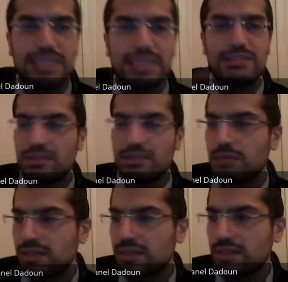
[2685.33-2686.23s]
of
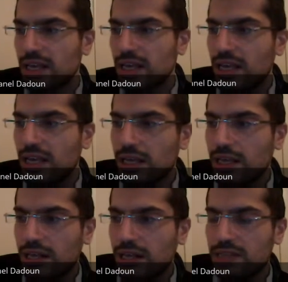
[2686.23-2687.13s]
Yosef, that's how the sea
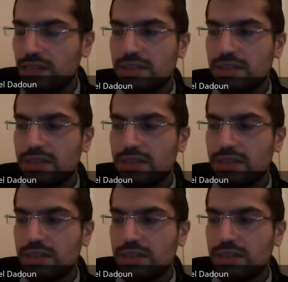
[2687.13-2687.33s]
split.